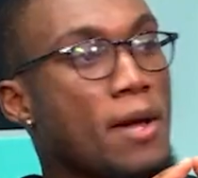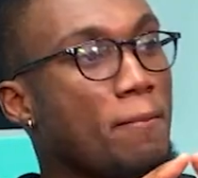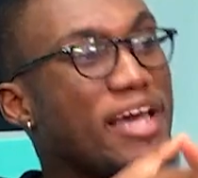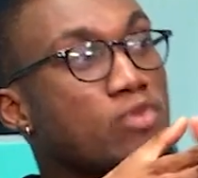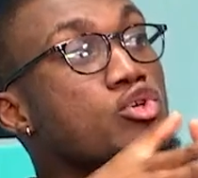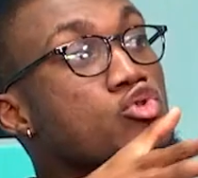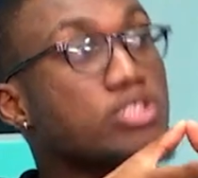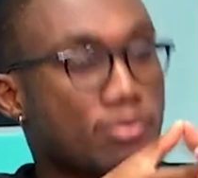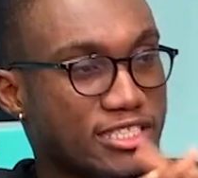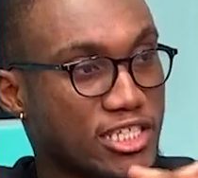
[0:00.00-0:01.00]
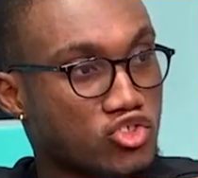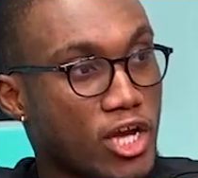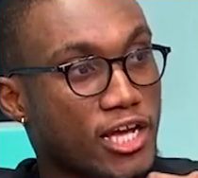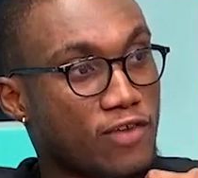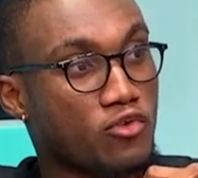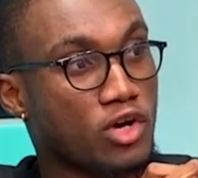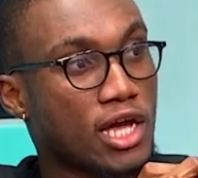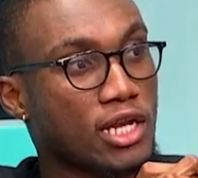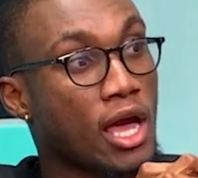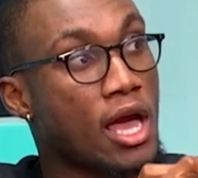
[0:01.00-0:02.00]
But we use him as a striker for
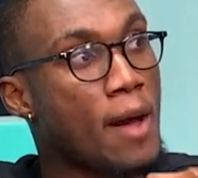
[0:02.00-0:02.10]
Ghana.